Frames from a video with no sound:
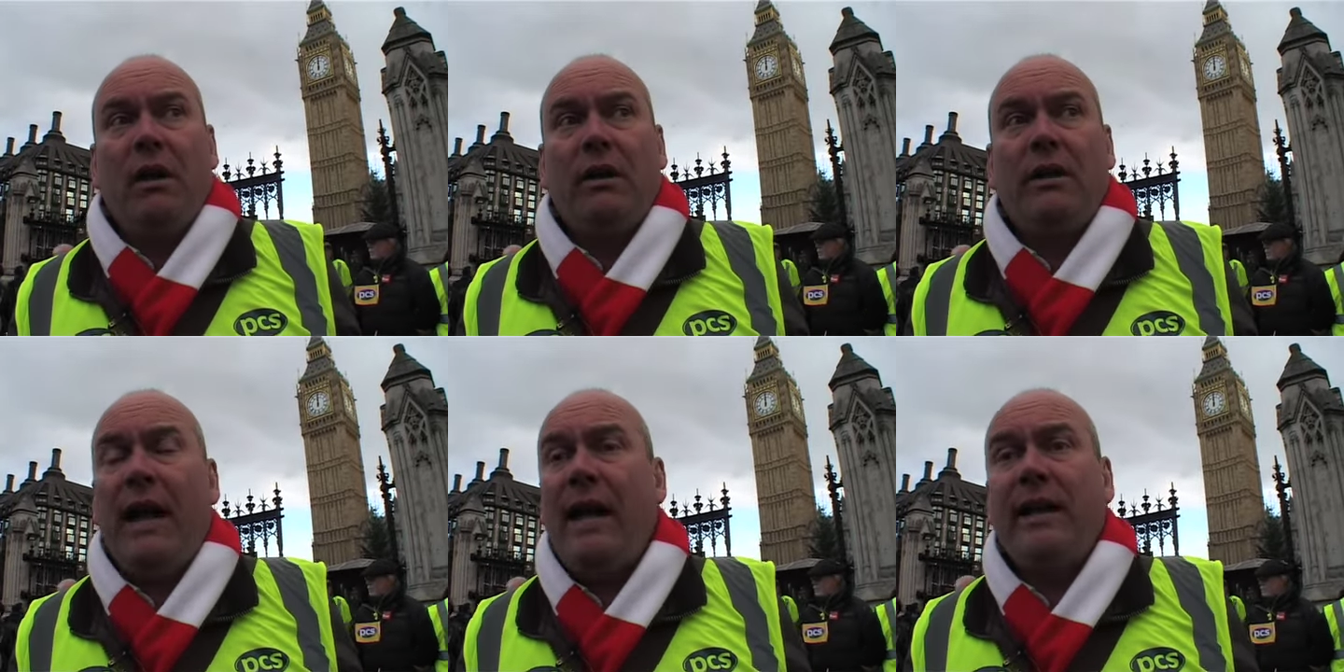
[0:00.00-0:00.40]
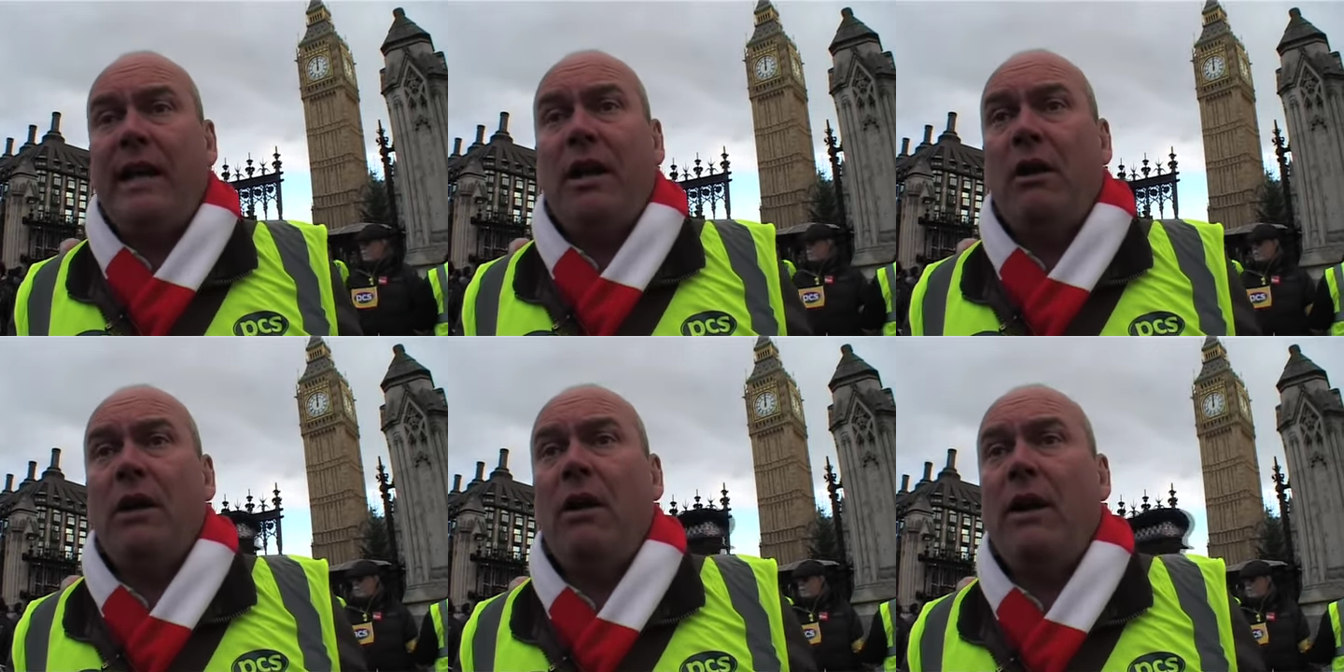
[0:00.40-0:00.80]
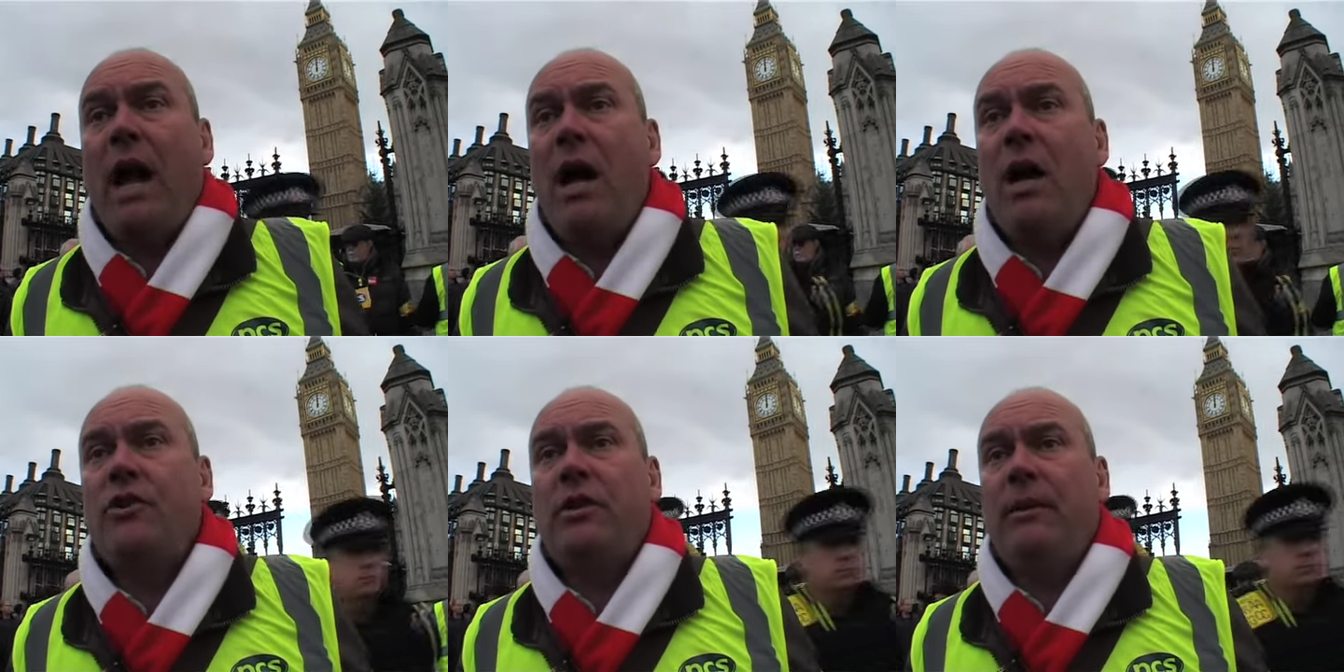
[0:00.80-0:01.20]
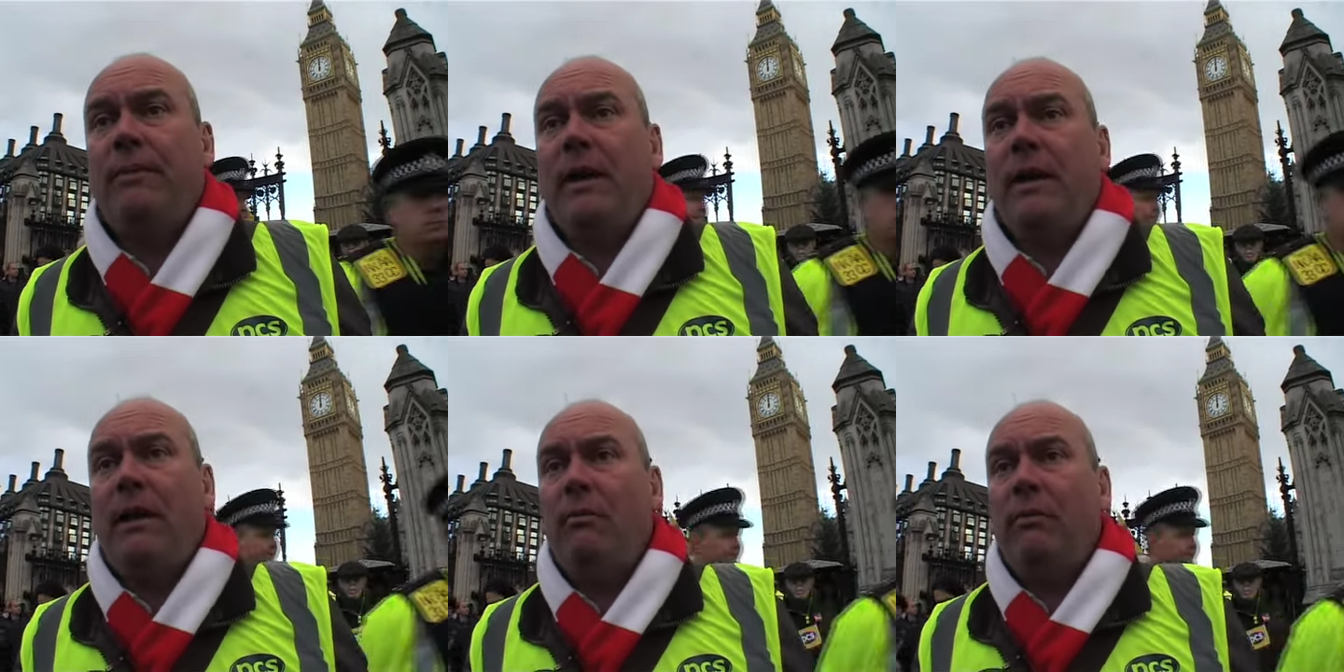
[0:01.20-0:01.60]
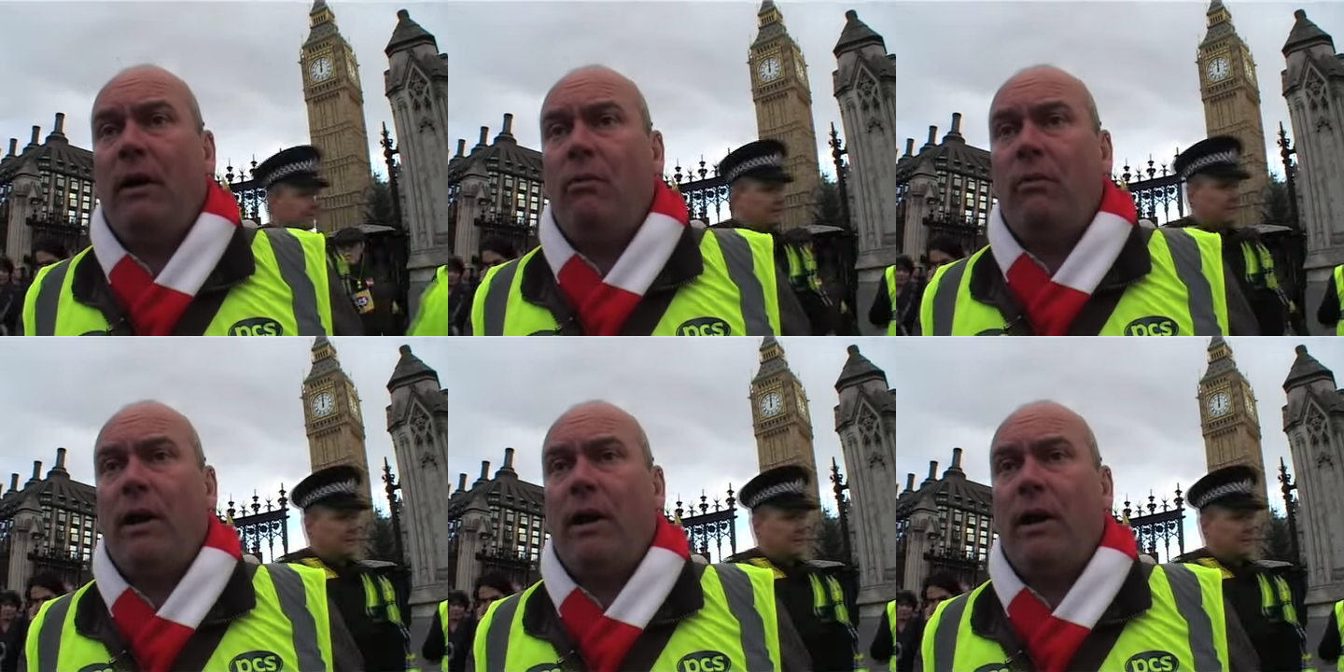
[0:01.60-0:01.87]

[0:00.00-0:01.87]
they, they don't know the hardship that, that, that,